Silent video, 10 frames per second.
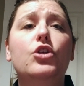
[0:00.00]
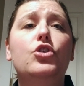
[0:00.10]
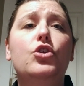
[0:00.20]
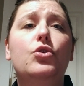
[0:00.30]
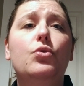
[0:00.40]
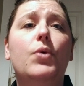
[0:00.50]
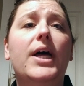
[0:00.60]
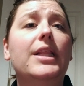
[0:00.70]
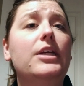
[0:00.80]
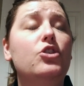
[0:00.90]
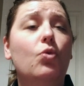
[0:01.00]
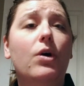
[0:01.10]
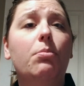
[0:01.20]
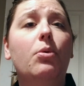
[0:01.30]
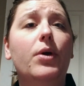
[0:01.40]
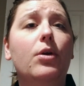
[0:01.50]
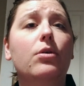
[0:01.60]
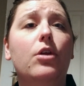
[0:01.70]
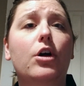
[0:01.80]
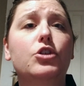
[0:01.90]
to at least 12 point or
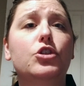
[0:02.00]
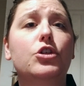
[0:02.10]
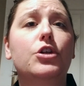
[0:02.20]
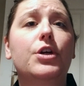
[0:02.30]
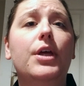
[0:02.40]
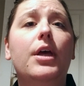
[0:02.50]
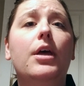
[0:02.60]
larger,